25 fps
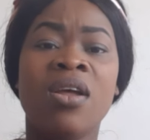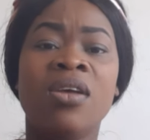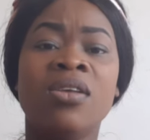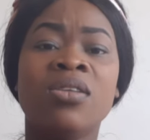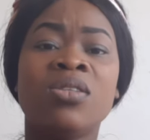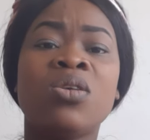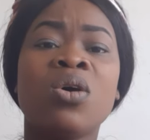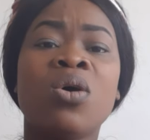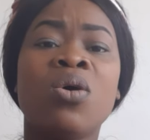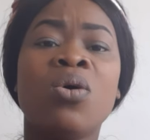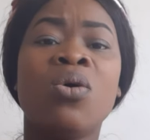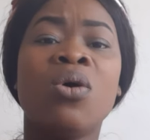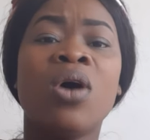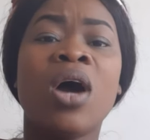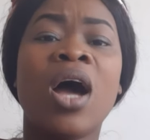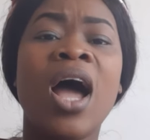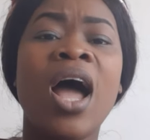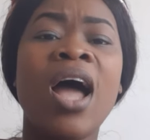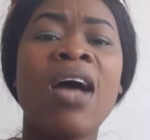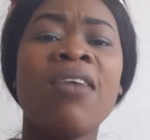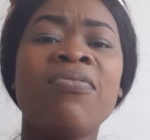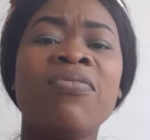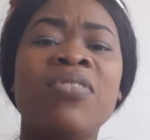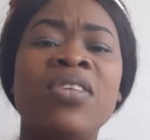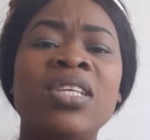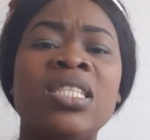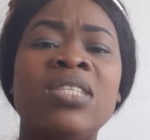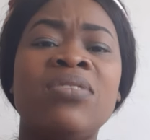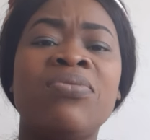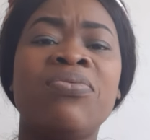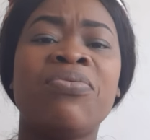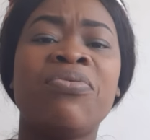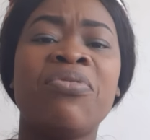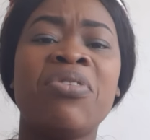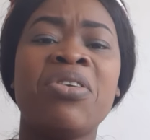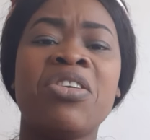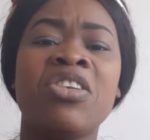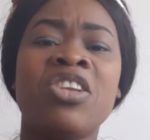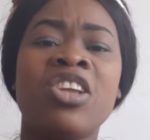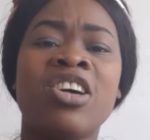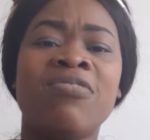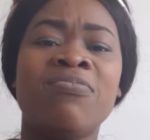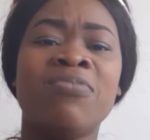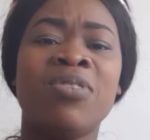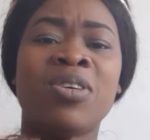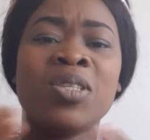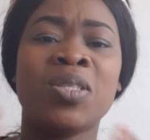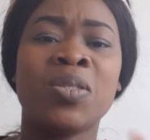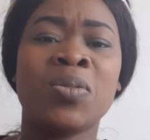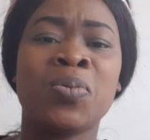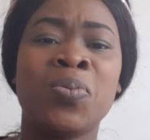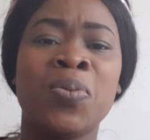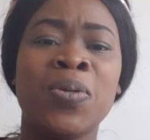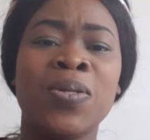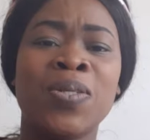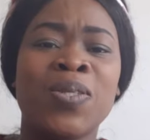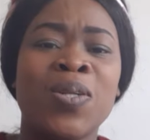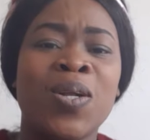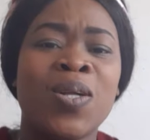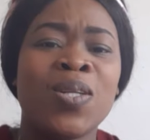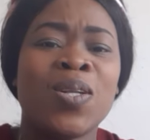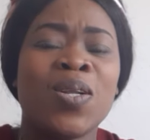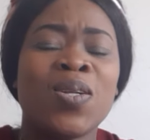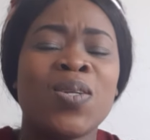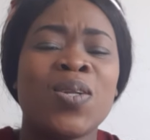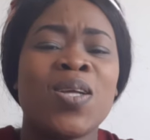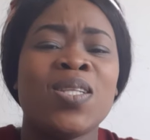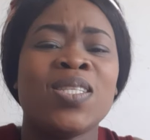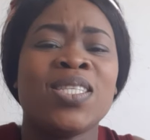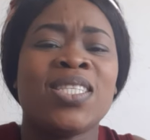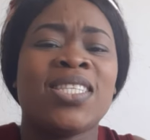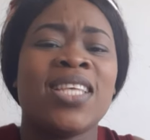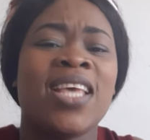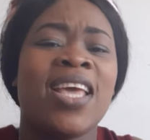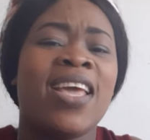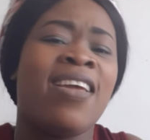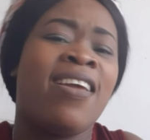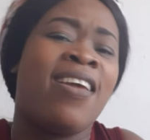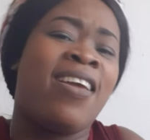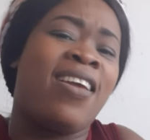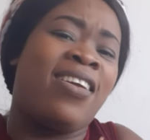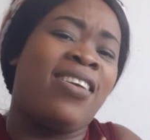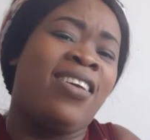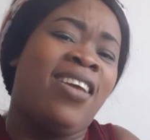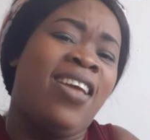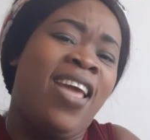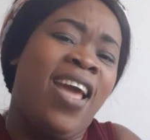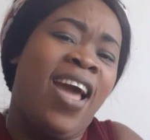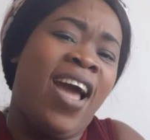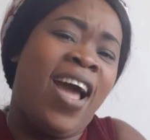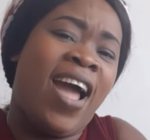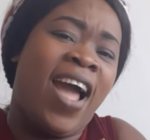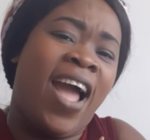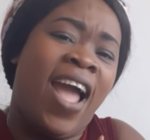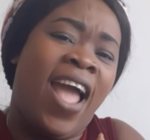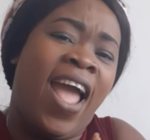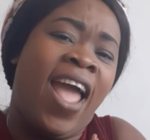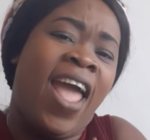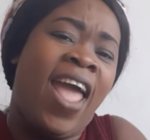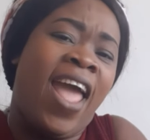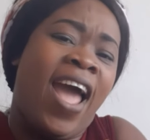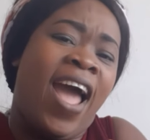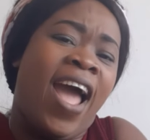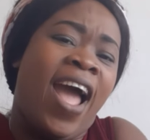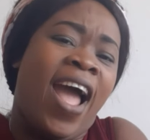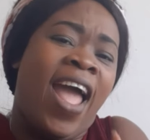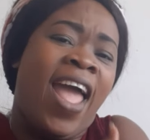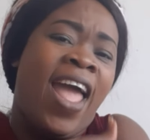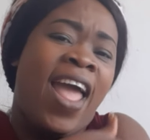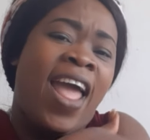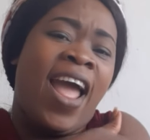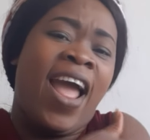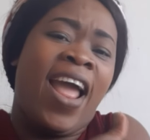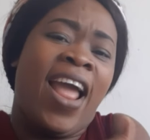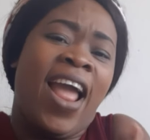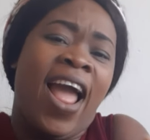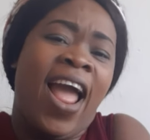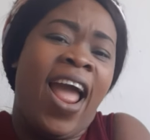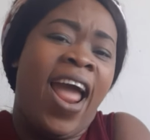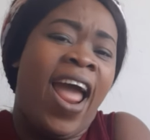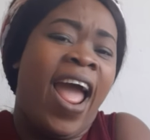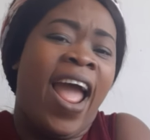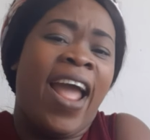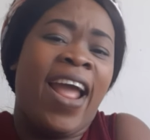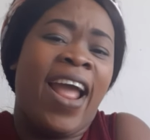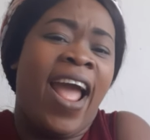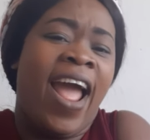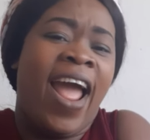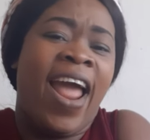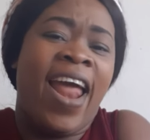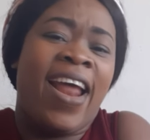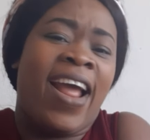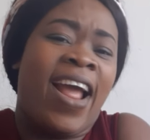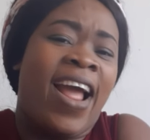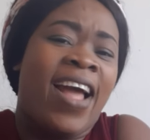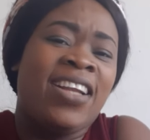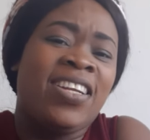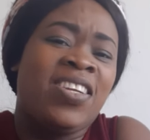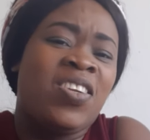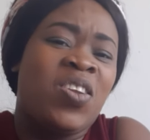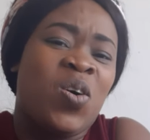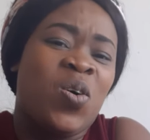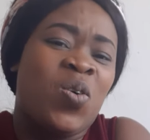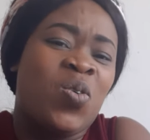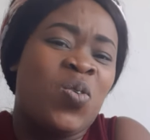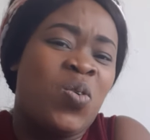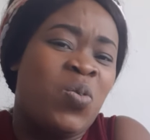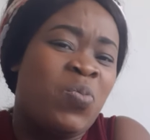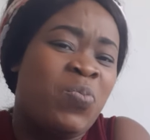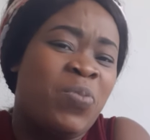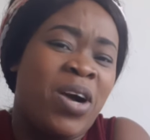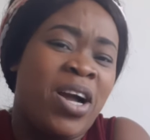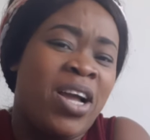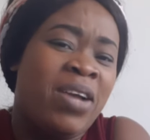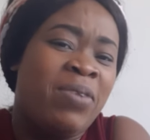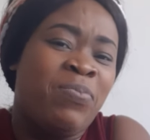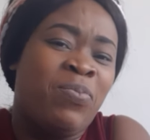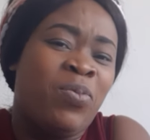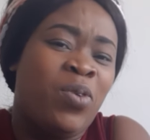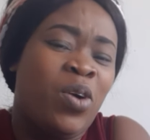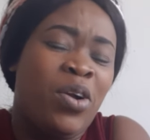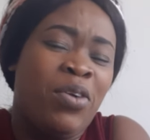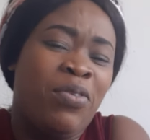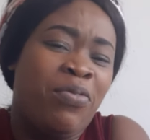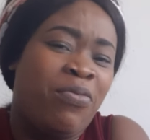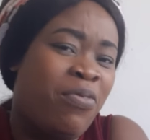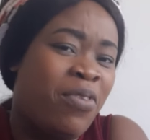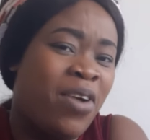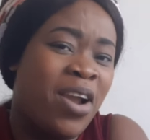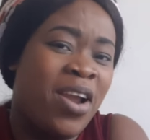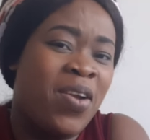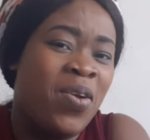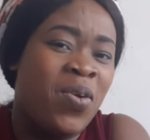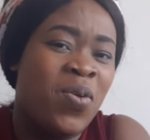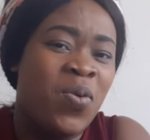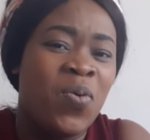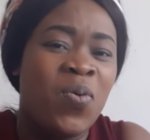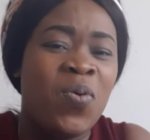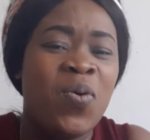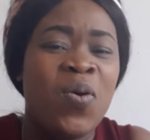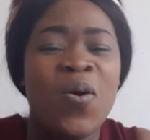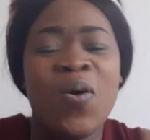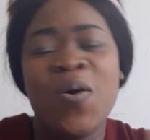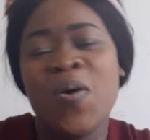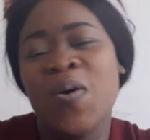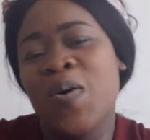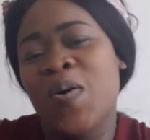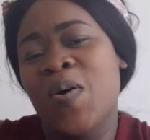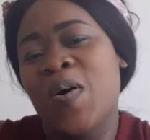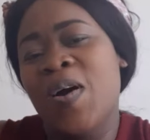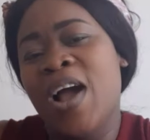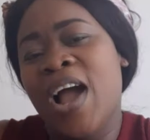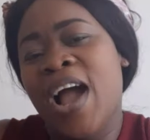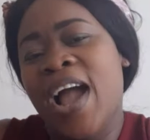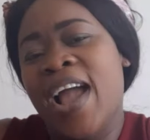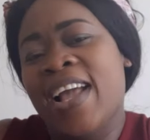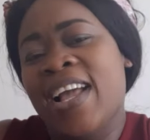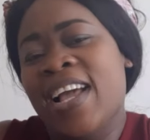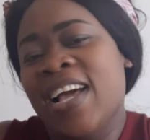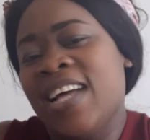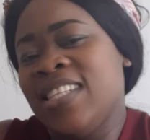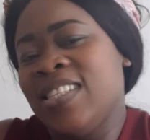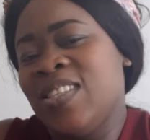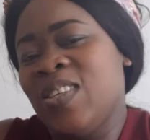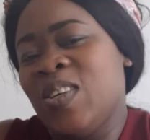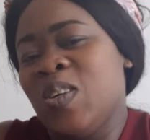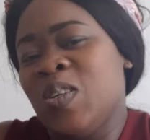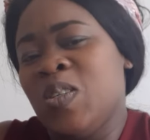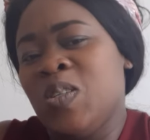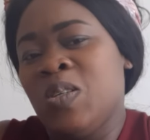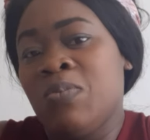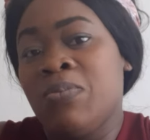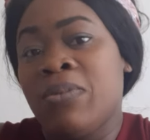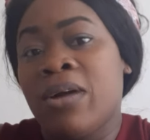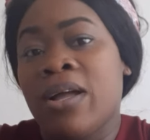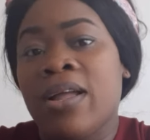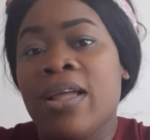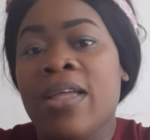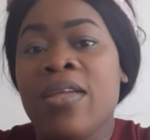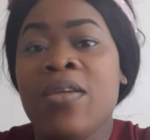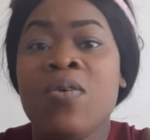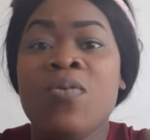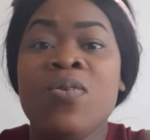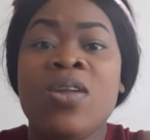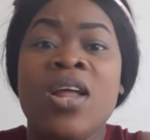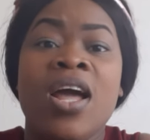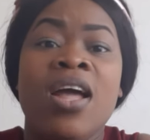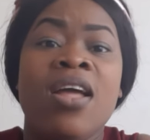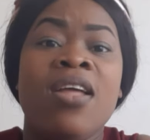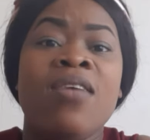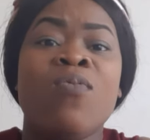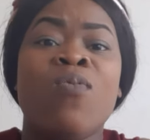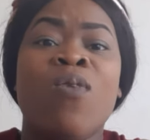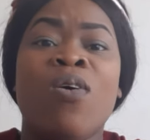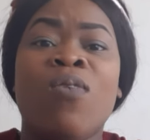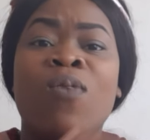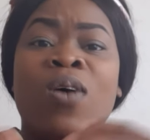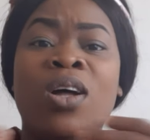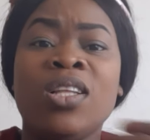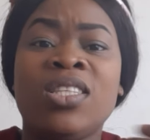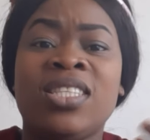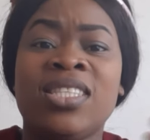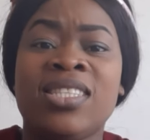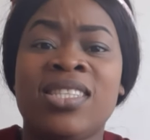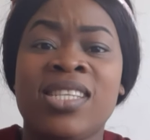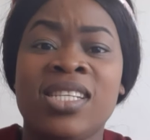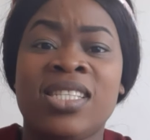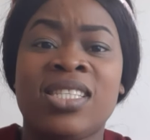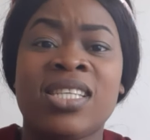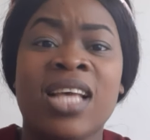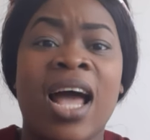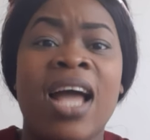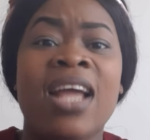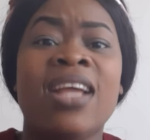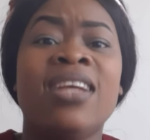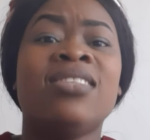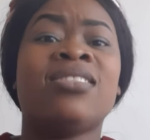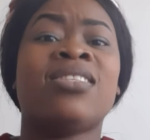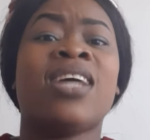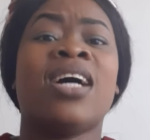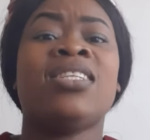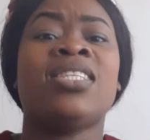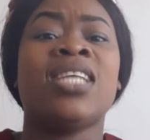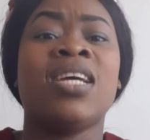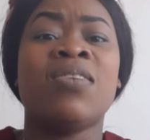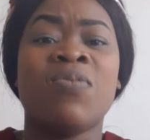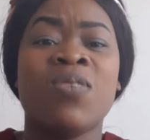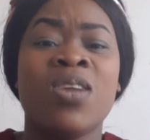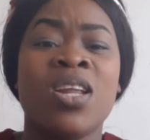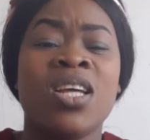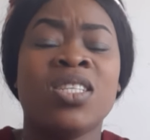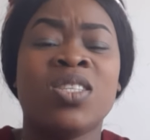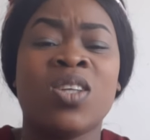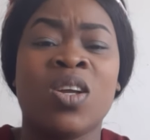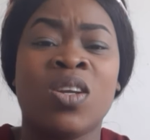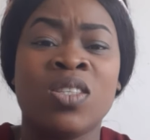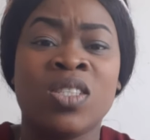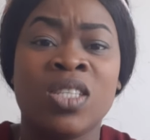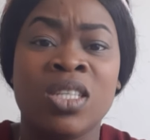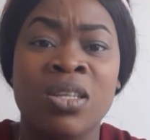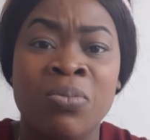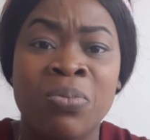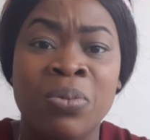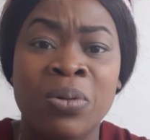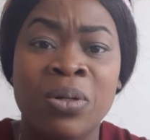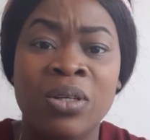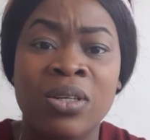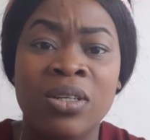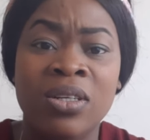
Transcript: So, have this freedom of speech. Don't say, hey, I can't talk to my boyfriend, or I can't talk to my... What is it? Is that a relationship?